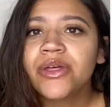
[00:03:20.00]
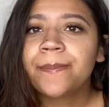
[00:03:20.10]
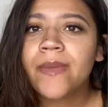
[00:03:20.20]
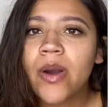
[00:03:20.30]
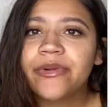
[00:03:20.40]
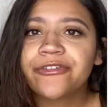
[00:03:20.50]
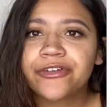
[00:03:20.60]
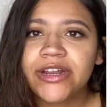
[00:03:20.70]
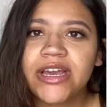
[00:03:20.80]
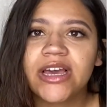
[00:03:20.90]
Mama
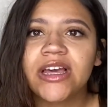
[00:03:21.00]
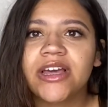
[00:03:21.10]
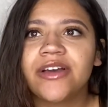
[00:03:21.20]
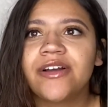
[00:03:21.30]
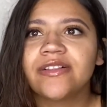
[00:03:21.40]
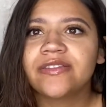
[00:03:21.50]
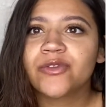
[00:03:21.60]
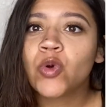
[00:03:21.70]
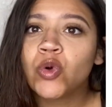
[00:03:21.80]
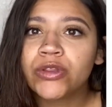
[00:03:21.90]
Frida
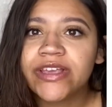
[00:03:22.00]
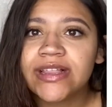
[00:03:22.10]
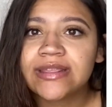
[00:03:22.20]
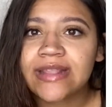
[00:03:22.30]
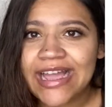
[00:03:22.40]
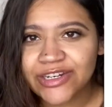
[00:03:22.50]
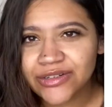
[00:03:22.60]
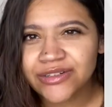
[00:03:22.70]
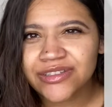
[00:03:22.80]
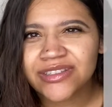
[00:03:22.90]
cooling
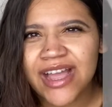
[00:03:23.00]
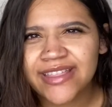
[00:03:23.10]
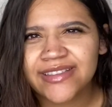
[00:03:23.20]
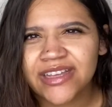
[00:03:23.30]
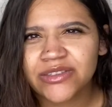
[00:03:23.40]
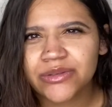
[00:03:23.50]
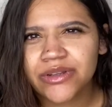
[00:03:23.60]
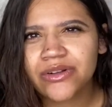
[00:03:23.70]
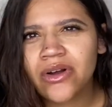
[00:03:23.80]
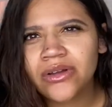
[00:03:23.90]
liners. I think that's what
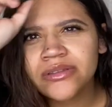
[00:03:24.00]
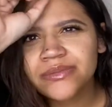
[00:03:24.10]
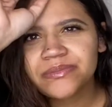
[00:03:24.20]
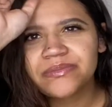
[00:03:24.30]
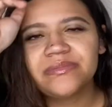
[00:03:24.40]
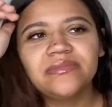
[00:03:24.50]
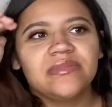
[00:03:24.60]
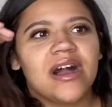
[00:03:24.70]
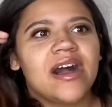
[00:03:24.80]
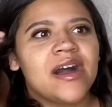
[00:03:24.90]
they're called.
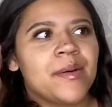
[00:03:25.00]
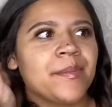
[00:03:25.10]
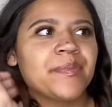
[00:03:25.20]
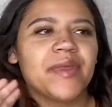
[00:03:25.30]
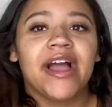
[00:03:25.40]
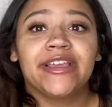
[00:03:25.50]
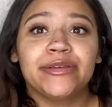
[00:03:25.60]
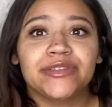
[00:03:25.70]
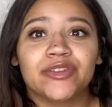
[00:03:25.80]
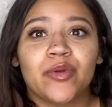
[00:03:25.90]
I
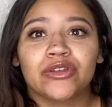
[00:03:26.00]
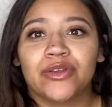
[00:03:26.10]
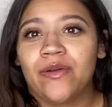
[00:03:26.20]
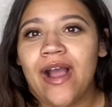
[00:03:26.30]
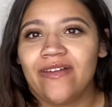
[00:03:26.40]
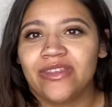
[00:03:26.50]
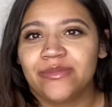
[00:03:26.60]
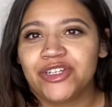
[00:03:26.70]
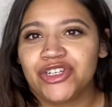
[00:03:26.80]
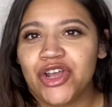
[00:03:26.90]
used them all, so I don't have
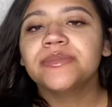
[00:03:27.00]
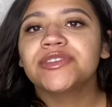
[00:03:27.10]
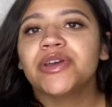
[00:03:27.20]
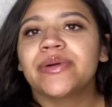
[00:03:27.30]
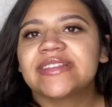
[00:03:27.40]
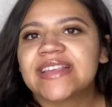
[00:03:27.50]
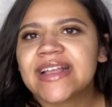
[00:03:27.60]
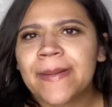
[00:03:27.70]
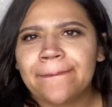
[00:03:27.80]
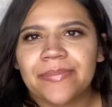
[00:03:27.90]
them to show. So it's
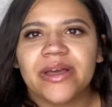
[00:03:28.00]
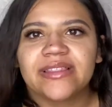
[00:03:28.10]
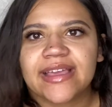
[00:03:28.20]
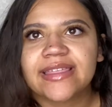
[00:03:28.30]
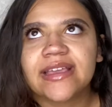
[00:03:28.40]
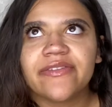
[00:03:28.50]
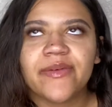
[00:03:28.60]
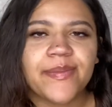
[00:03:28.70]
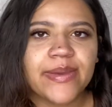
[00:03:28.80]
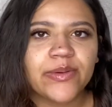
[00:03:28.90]
like think of a
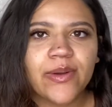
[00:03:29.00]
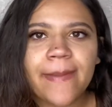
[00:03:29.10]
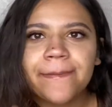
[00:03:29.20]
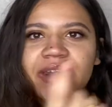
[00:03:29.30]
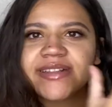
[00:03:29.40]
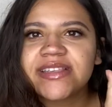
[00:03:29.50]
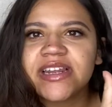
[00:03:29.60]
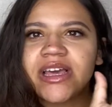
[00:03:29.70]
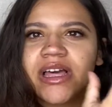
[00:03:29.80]
baby wipe, but it's in